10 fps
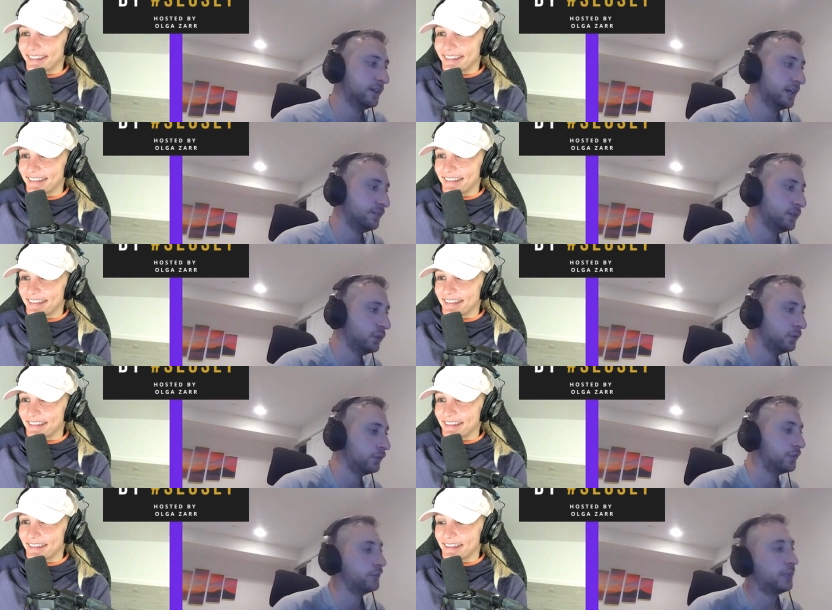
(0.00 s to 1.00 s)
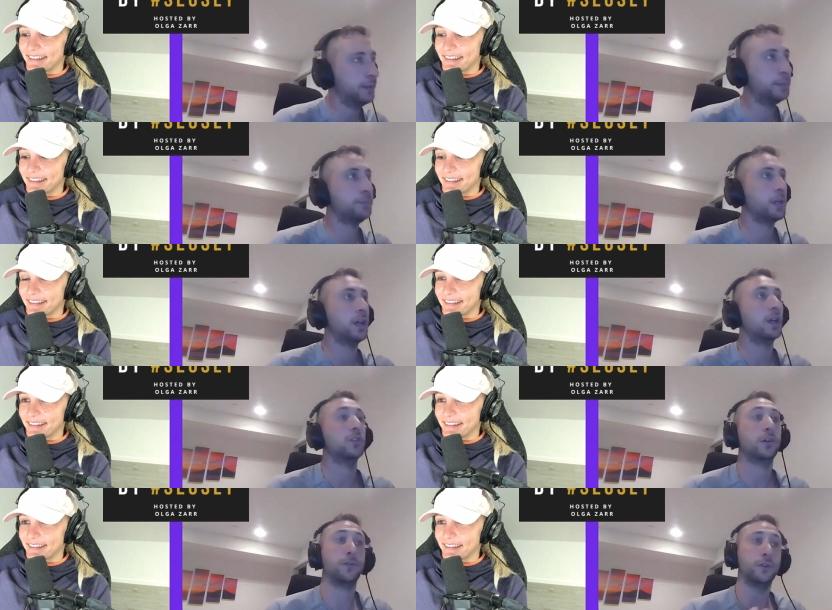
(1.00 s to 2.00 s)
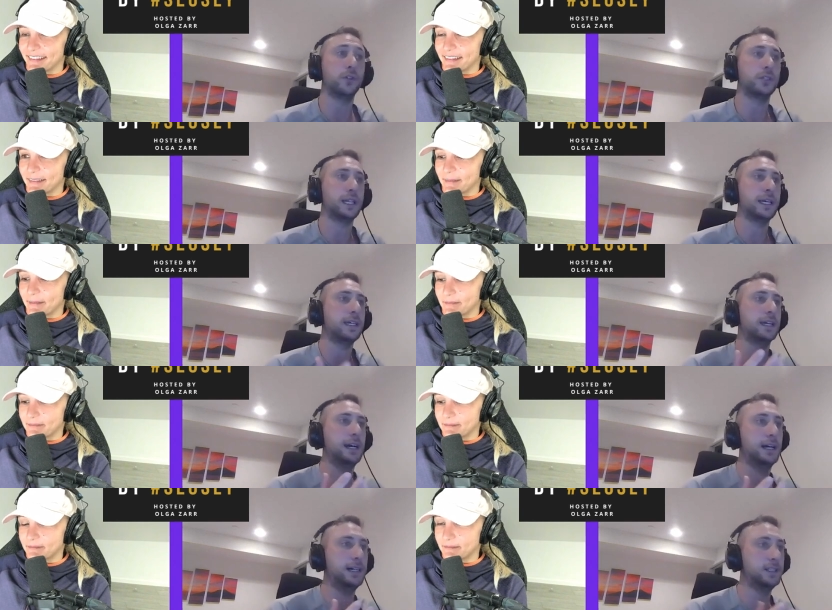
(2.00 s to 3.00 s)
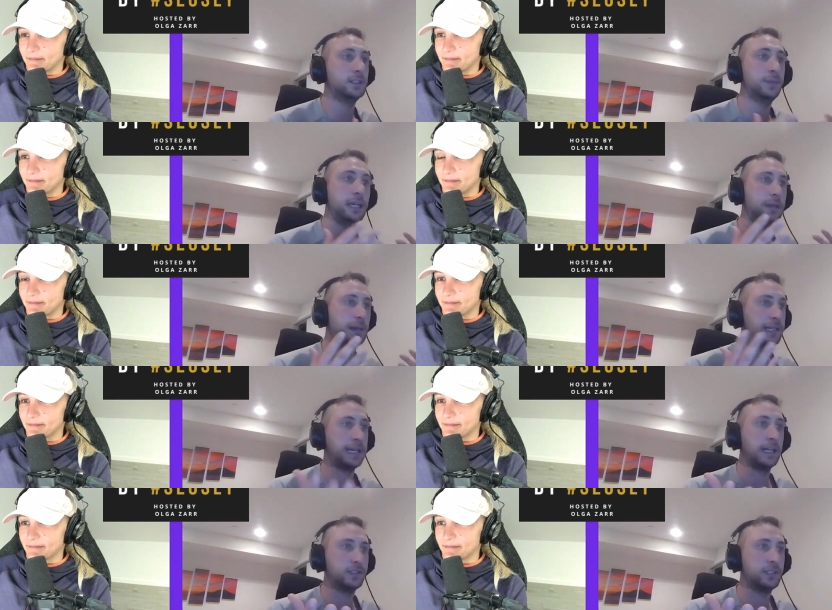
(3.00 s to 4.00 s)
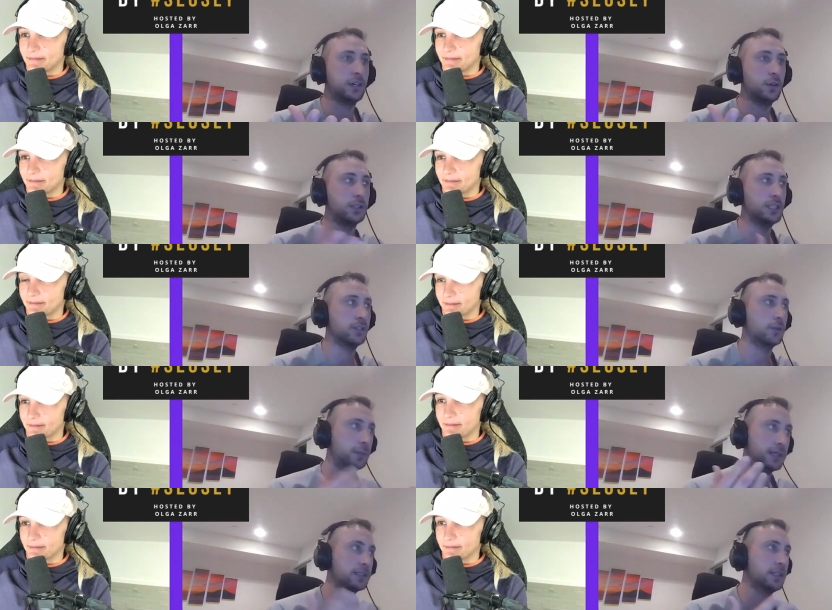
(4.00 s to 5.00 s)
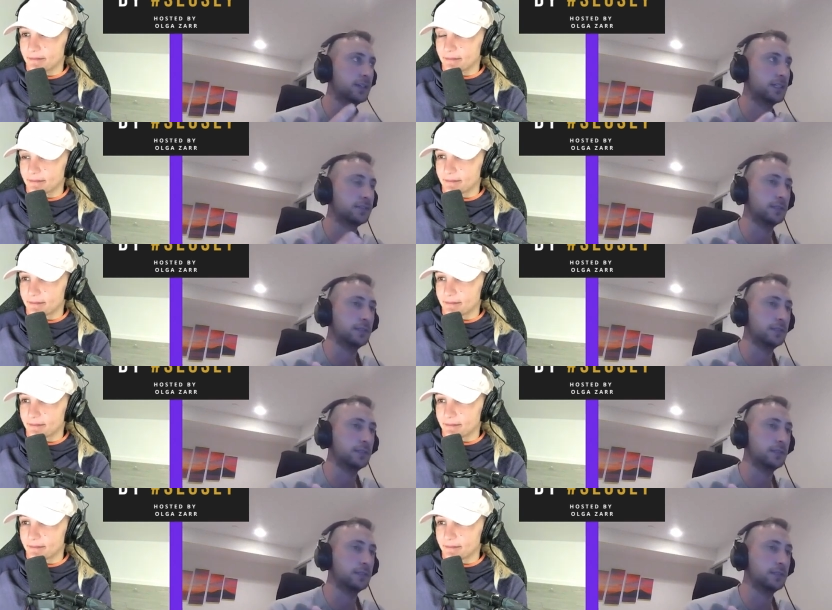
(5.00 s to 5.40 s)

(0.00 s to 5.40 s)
Speaker 1: I've noticed. I mean, so firstly, uh, speaking about like SEO in general, because I know that's